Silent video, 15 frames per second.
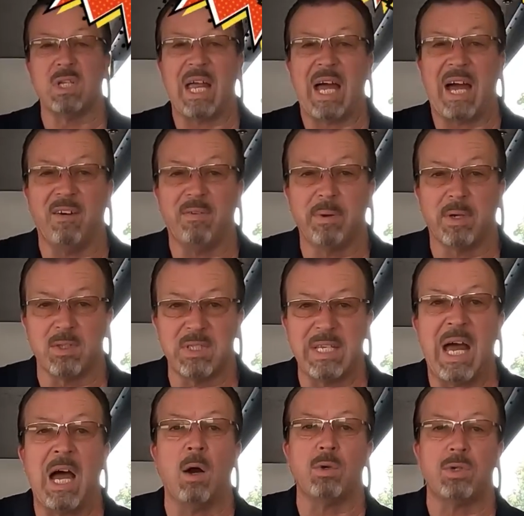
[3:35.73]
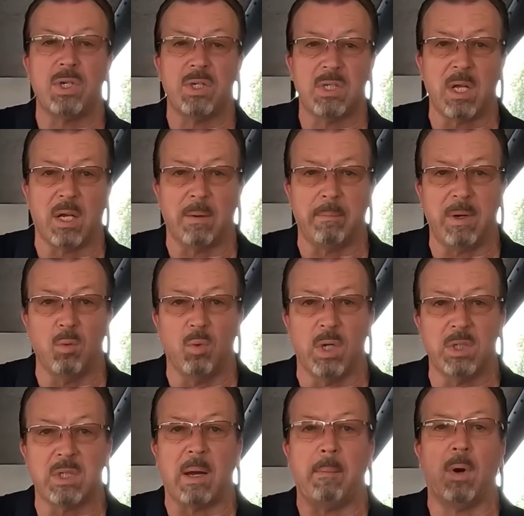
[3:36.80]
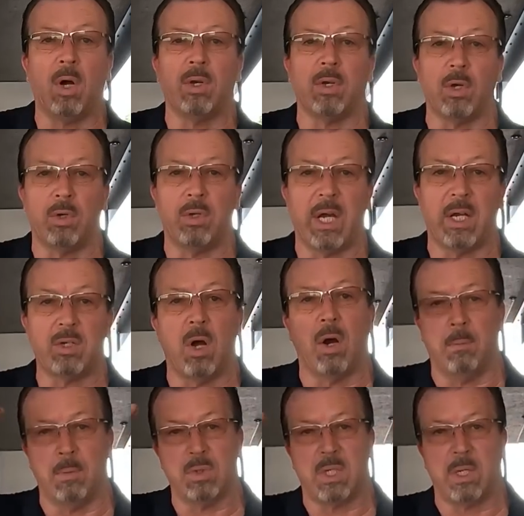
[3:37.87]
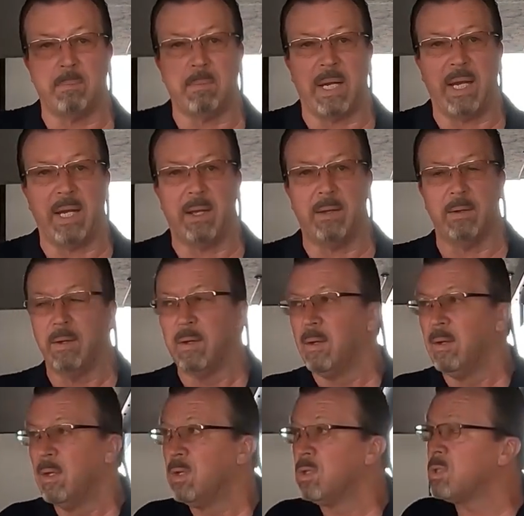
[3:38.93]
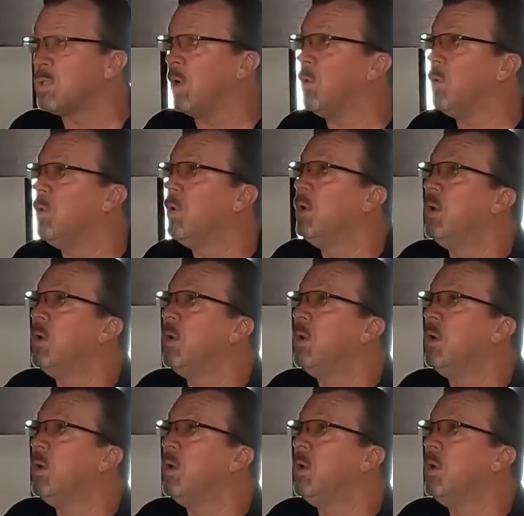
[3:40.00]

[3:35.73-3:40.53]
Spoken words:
laughed because now she's telling me once I'm under that almost hit my head. So